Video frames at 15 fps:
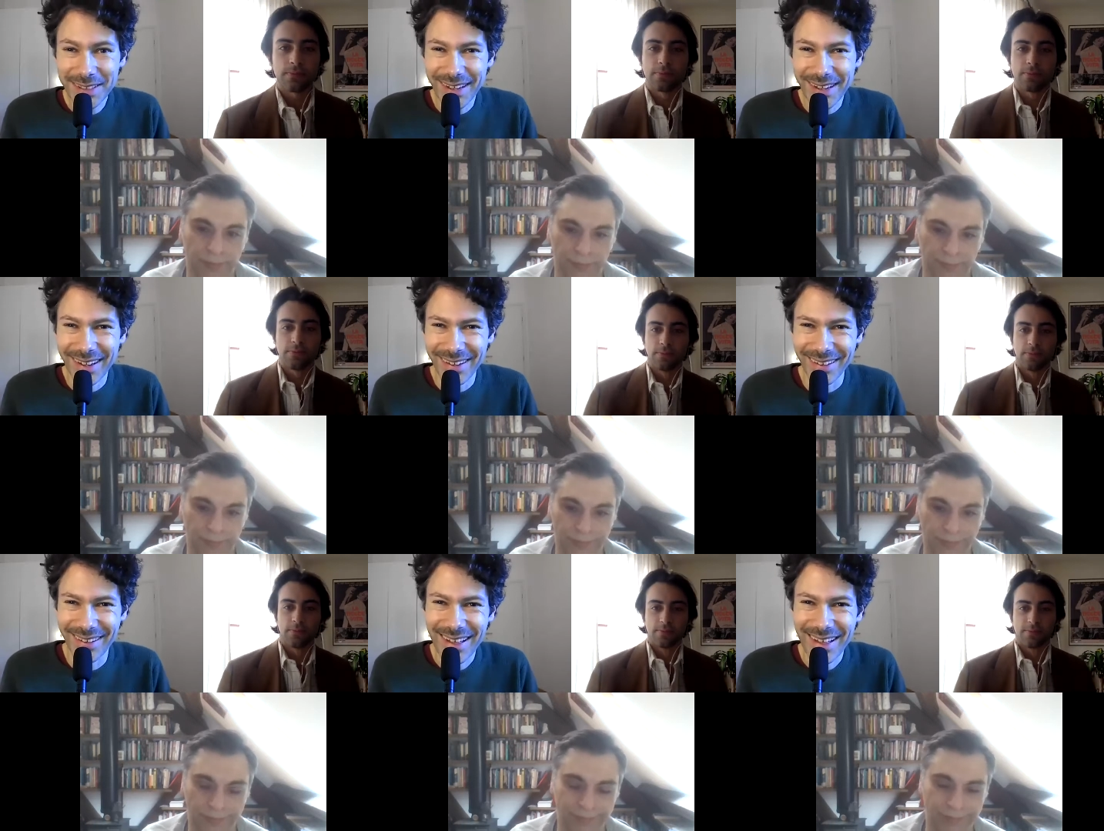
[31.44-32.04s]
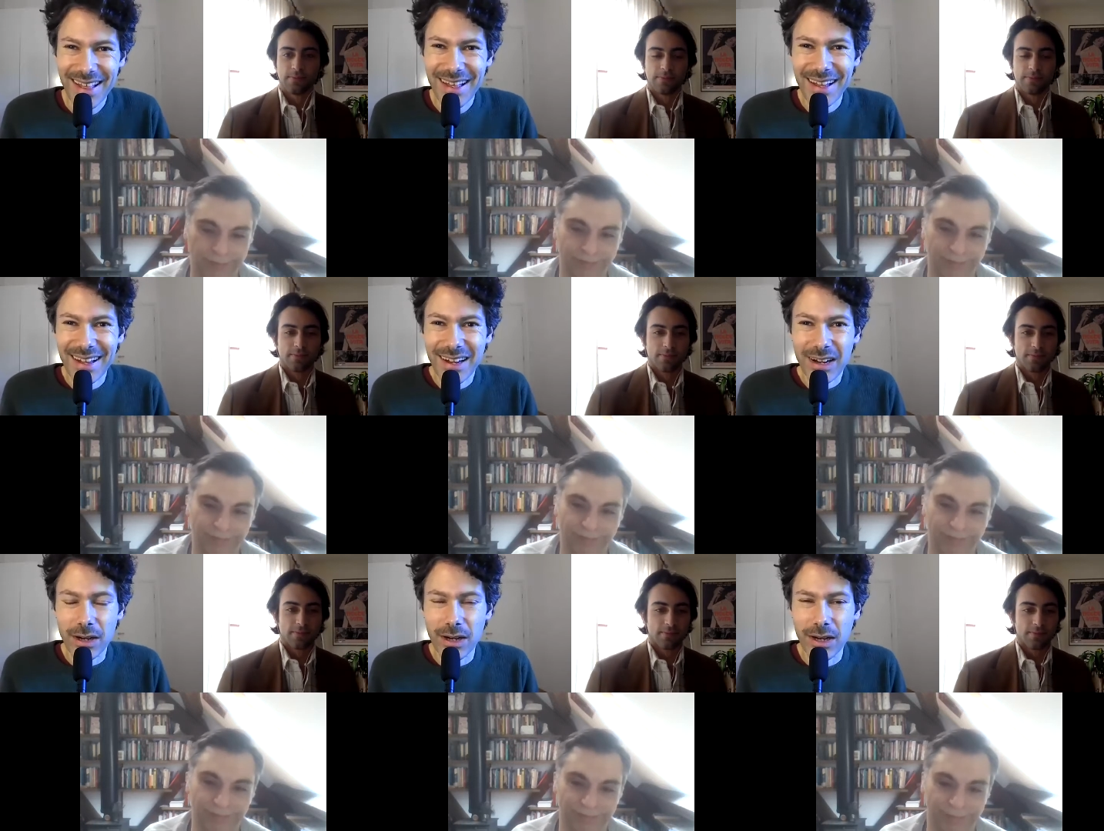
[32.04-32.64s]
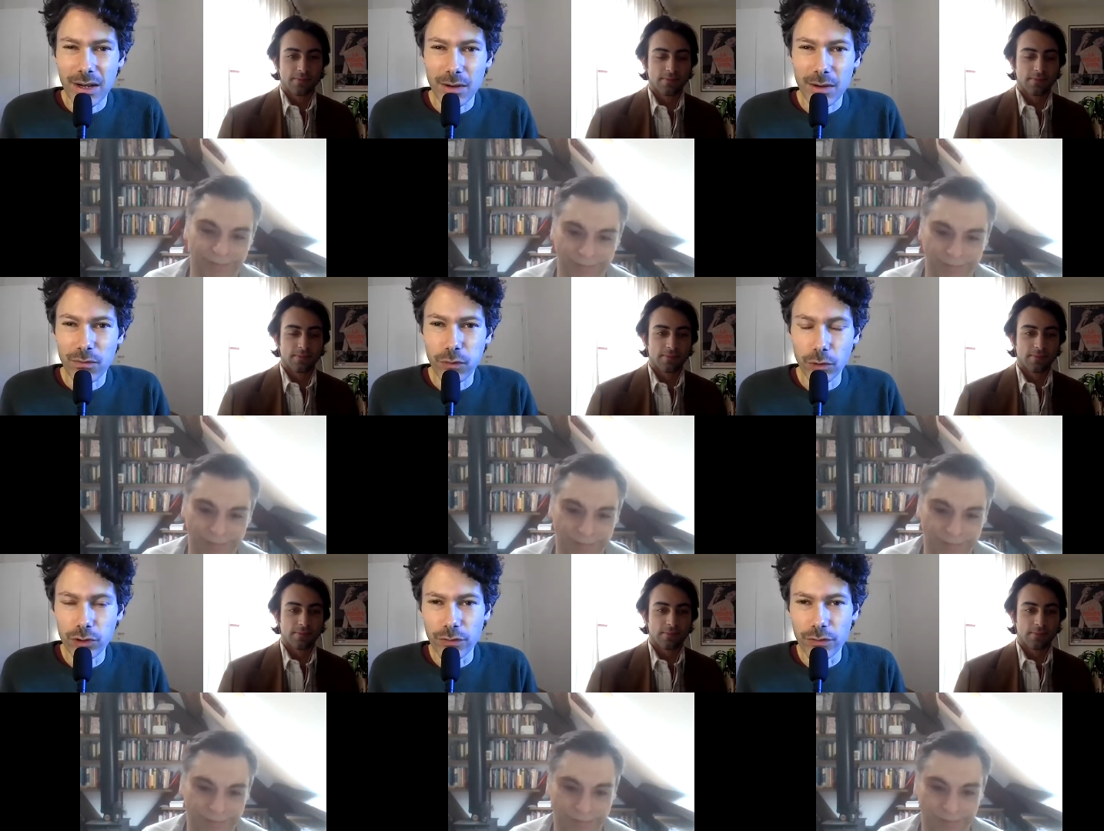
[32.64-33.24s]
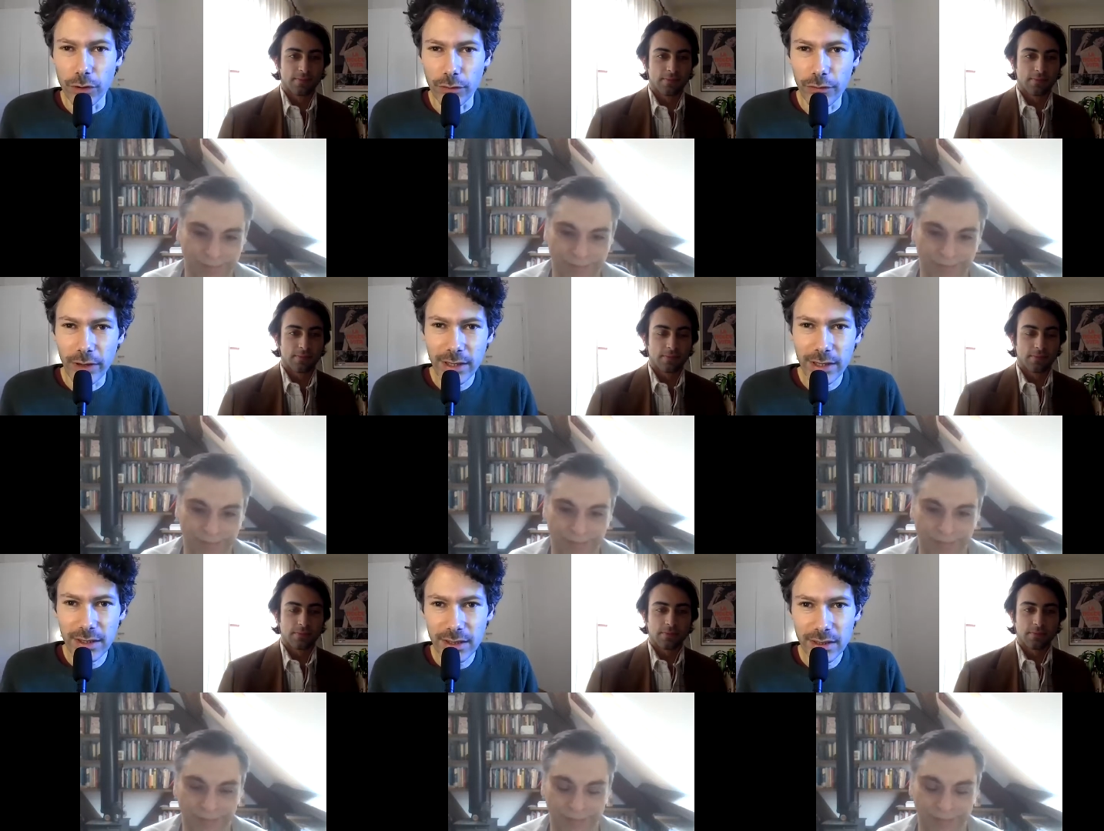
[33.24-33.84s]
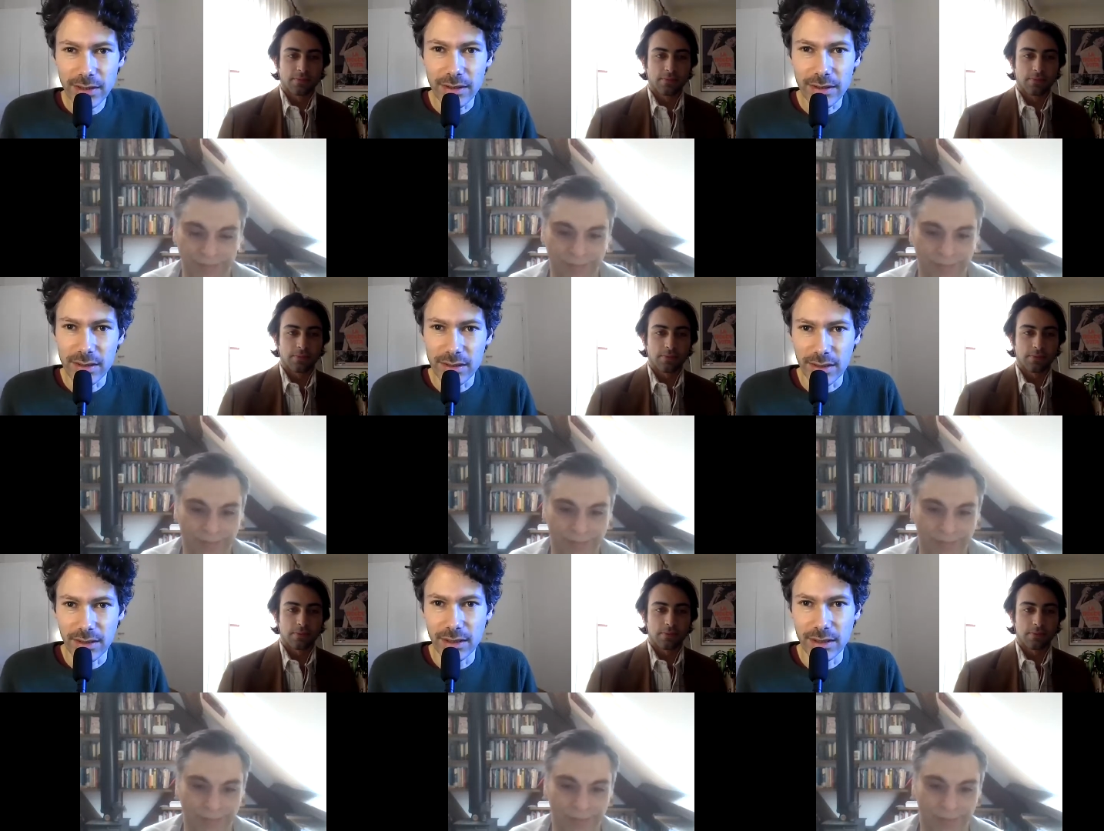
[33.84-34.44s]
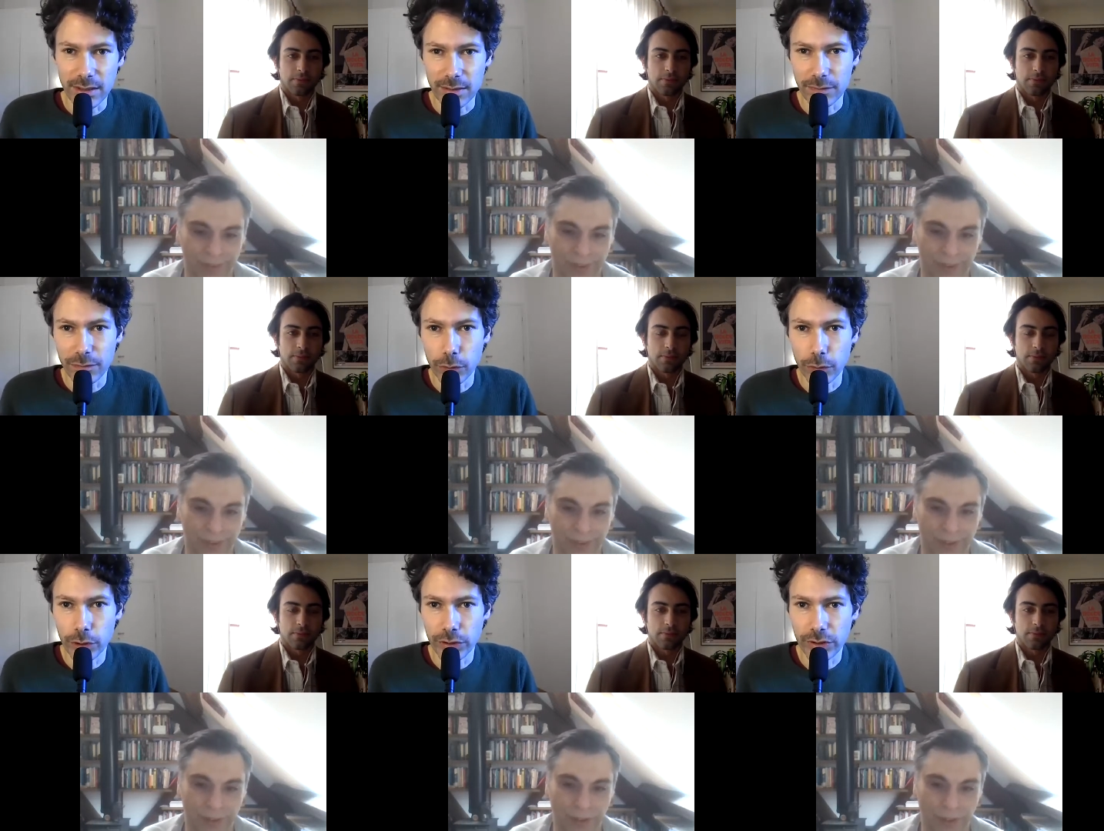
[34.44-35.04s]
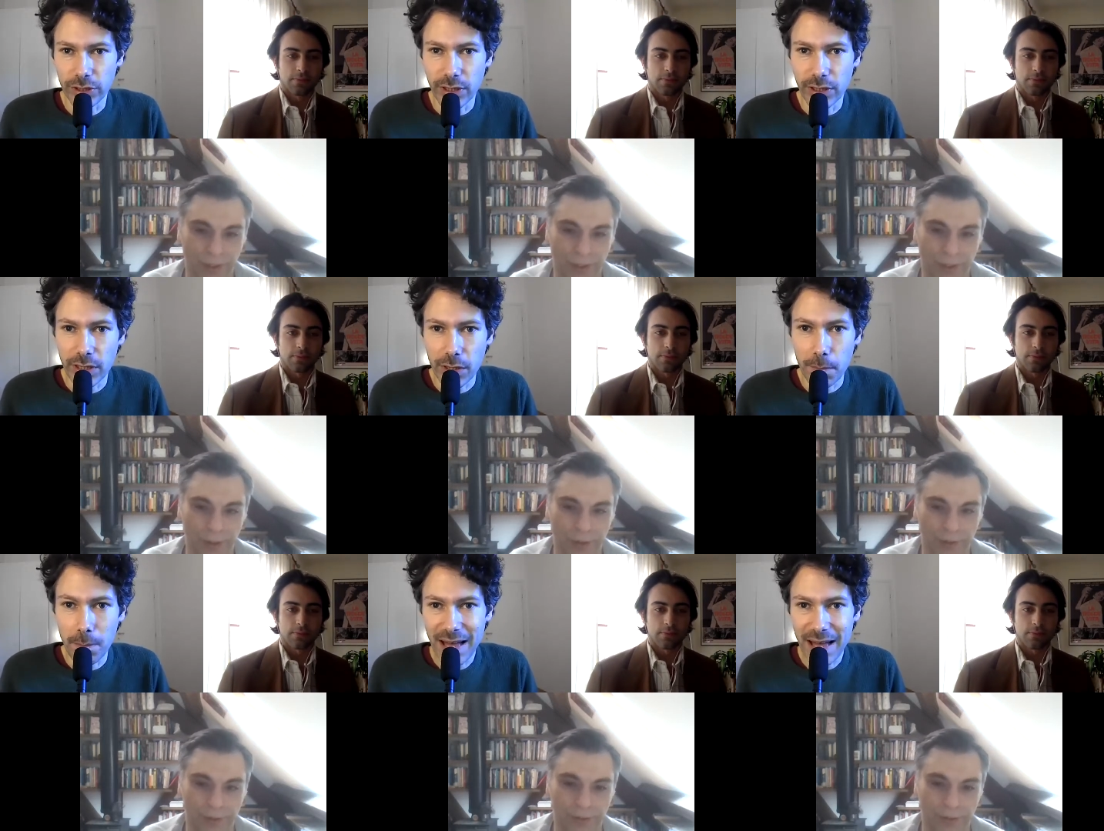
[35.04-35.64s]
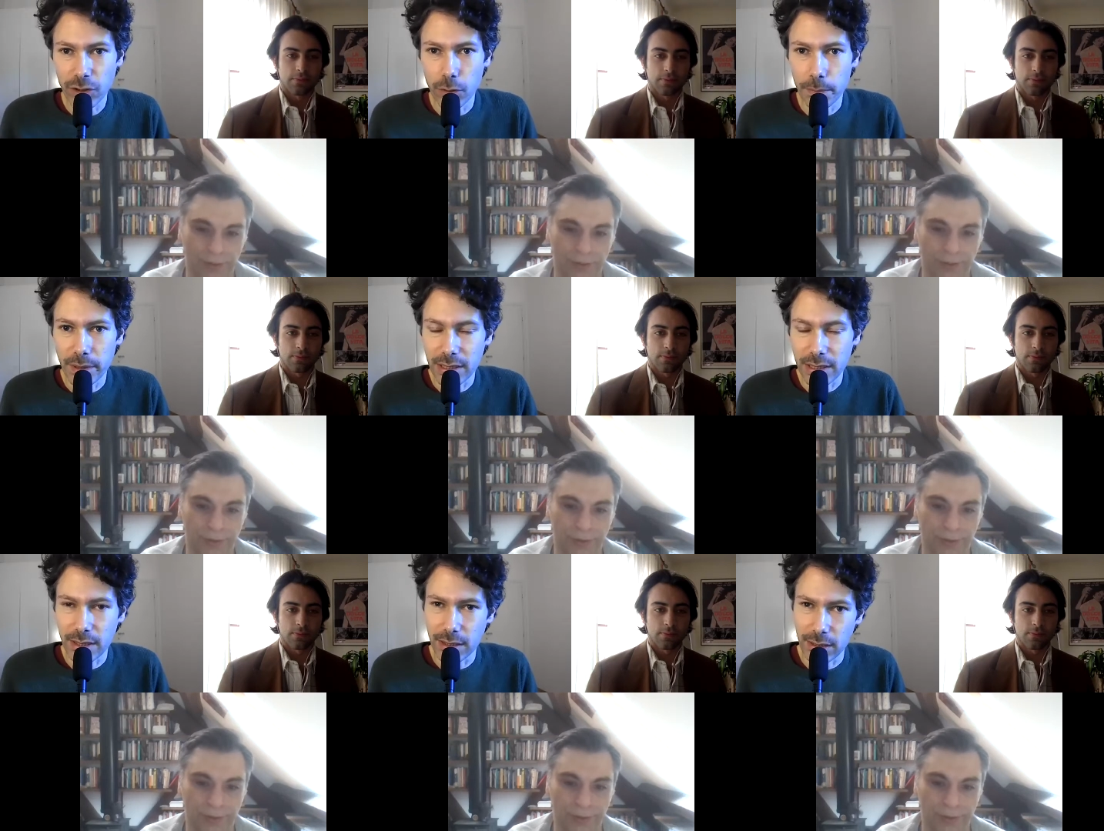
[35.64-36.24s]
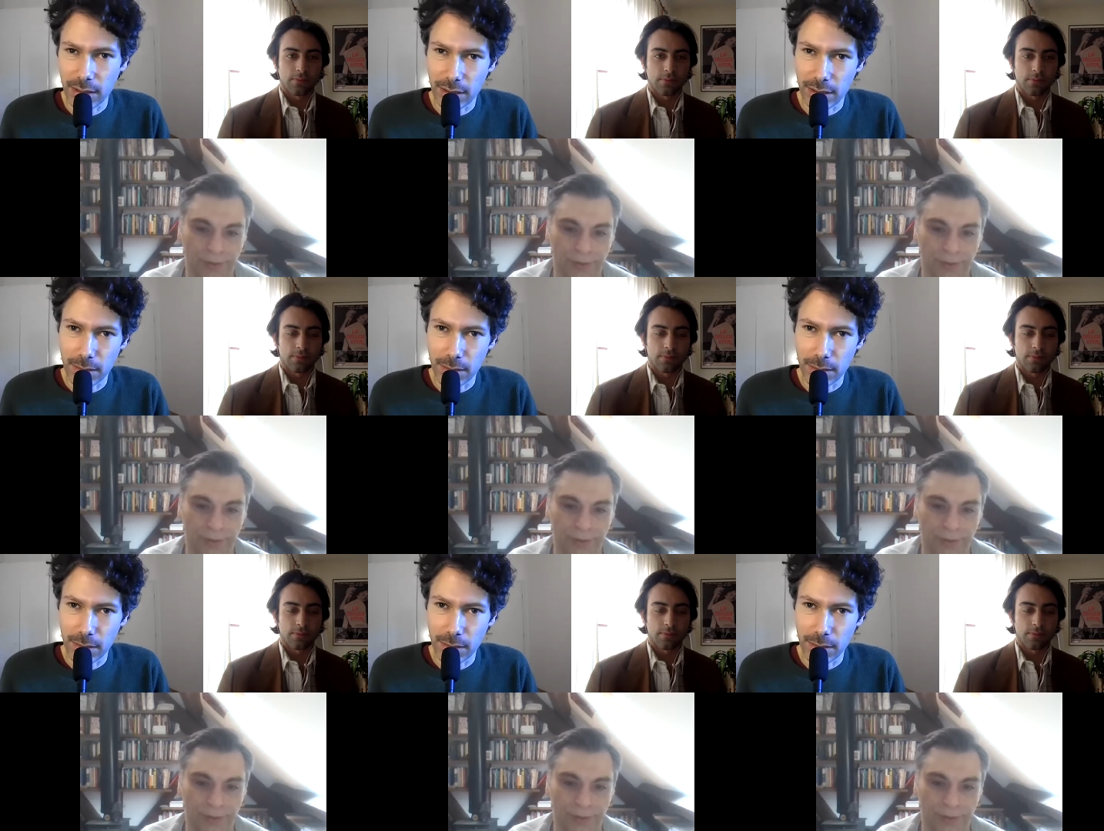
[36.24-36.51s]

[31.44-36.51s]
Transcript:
Speaker 1: uh, Fulci for Fake is uh, the first uh, biopic uh,